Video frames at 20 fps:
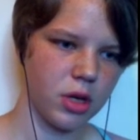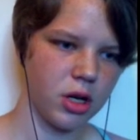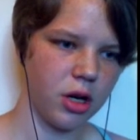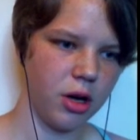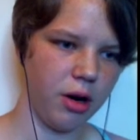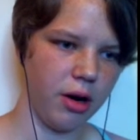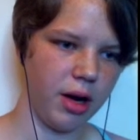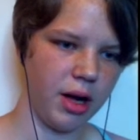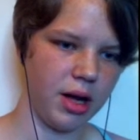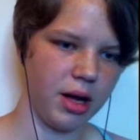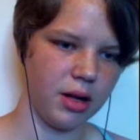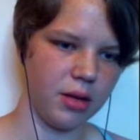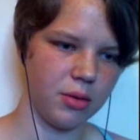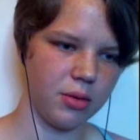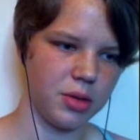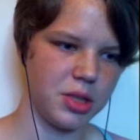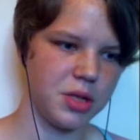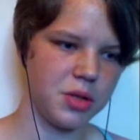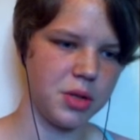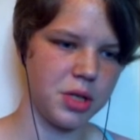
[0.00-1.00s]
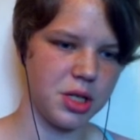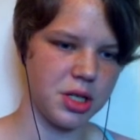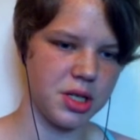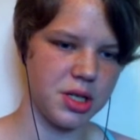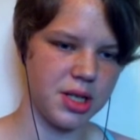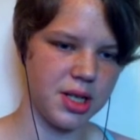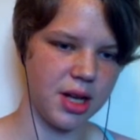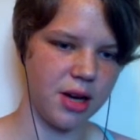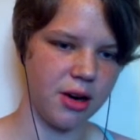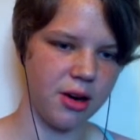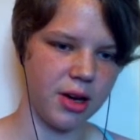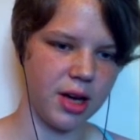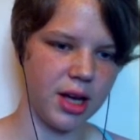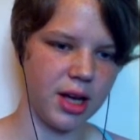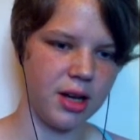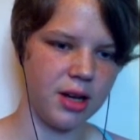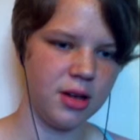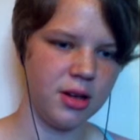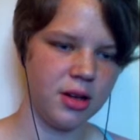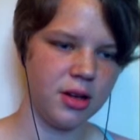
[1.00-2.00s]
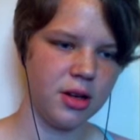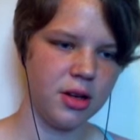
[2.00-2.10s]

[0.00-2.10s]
Alright, and then we'll switch it to center again.